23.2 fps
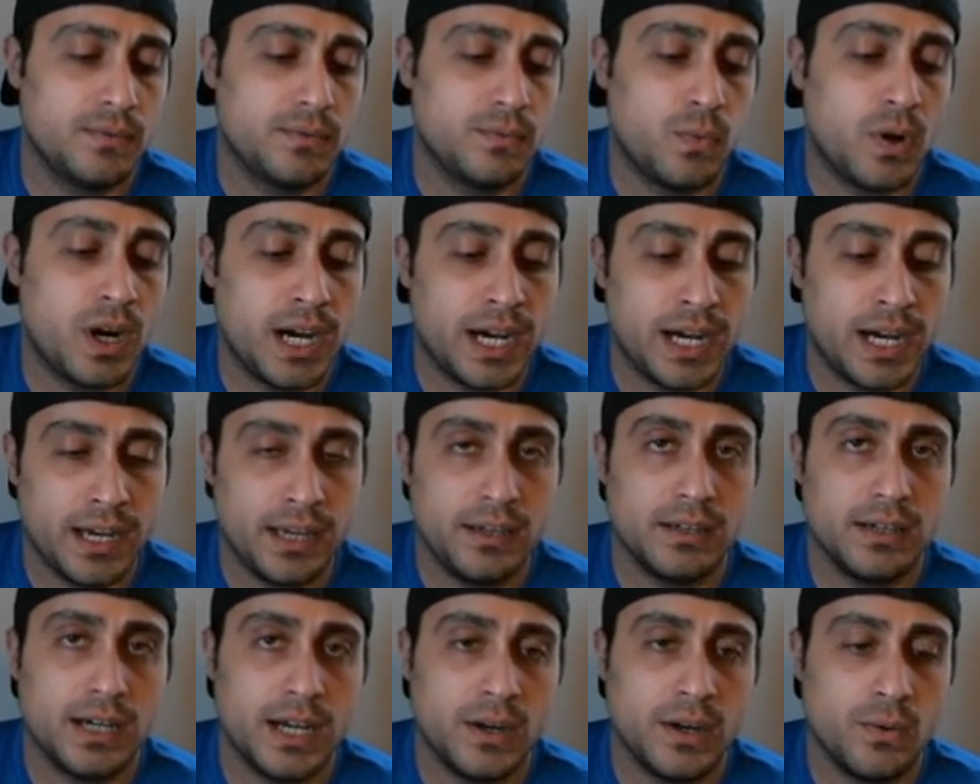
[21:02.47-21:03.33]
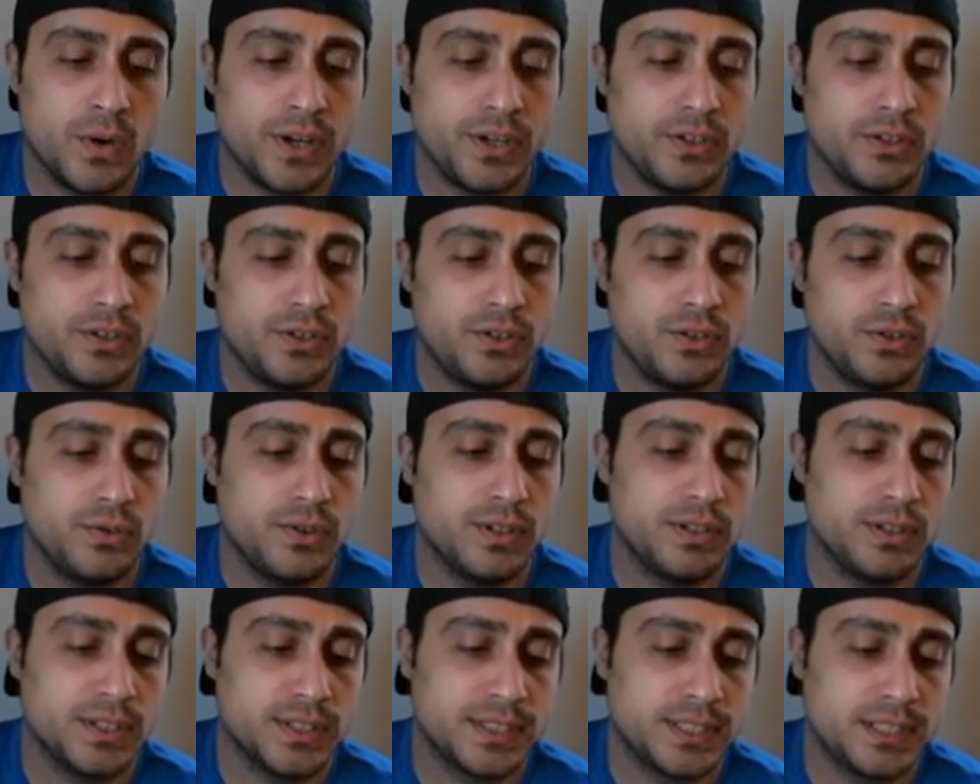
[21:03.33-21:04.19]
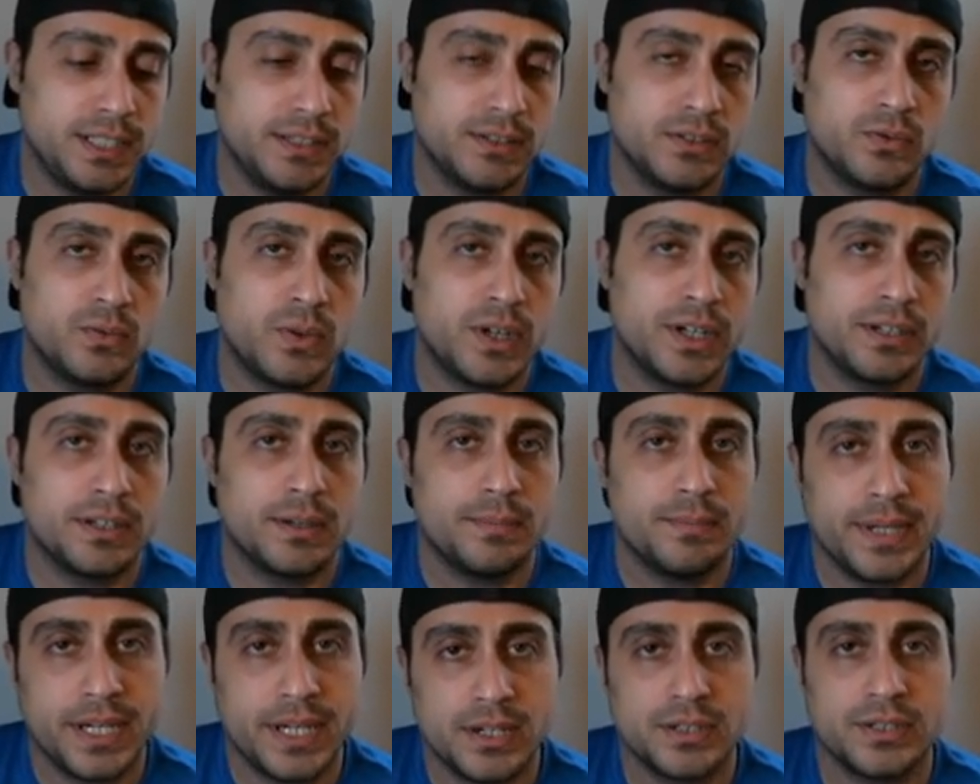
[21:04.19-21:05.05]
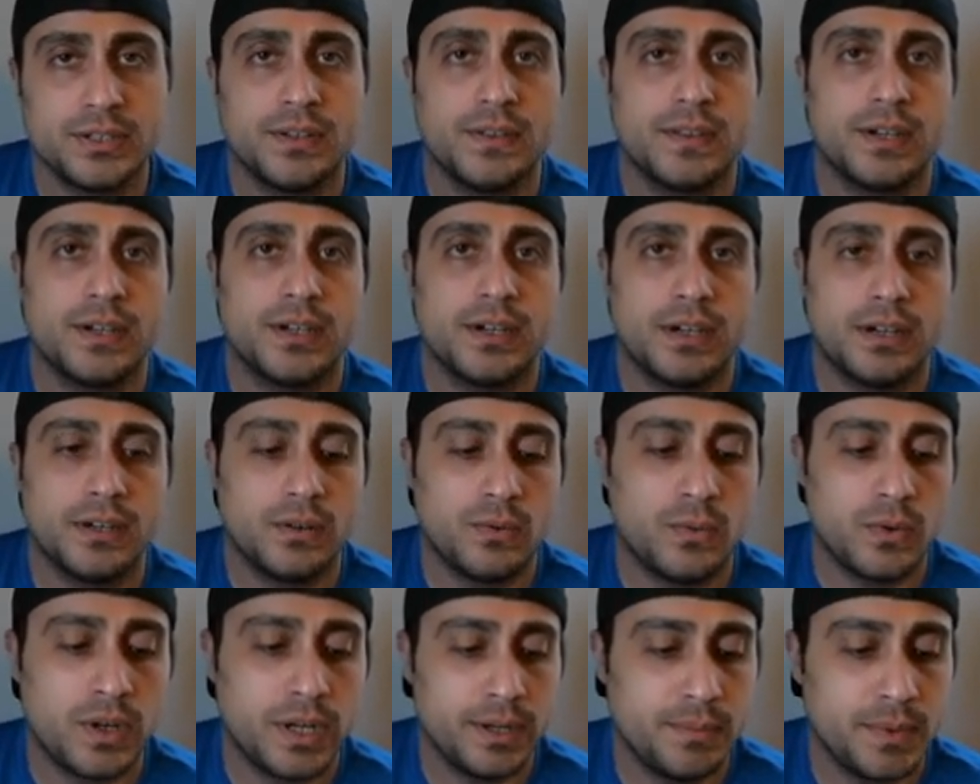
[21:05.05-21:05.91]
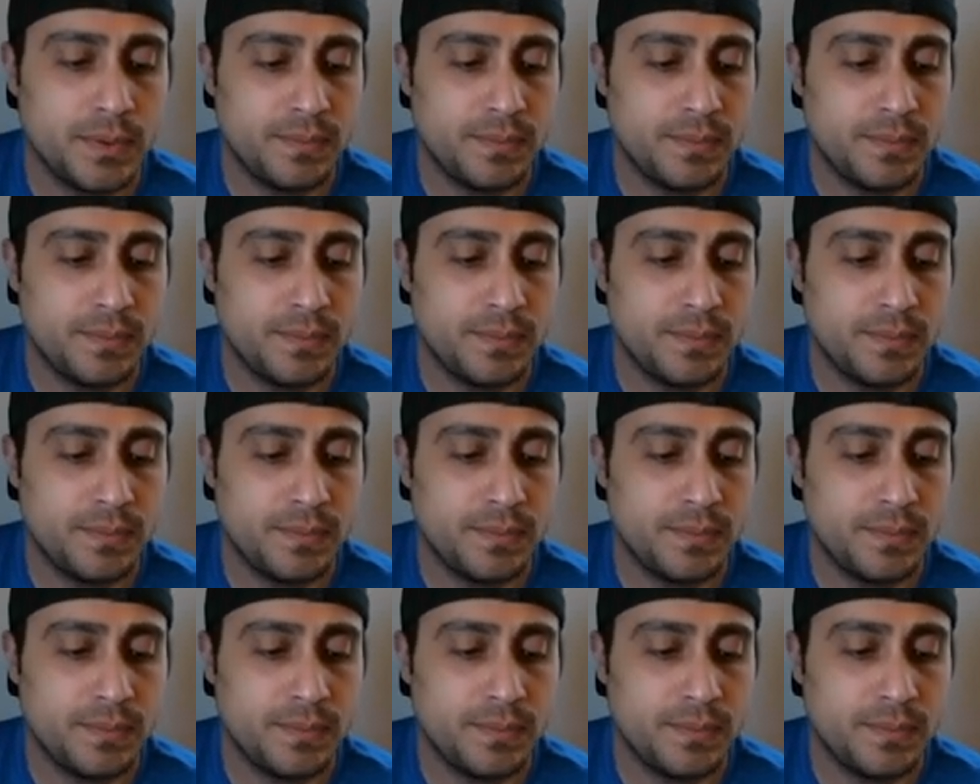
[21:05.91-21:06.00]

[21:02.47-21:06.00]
why I want you to do the seated one compared to the one.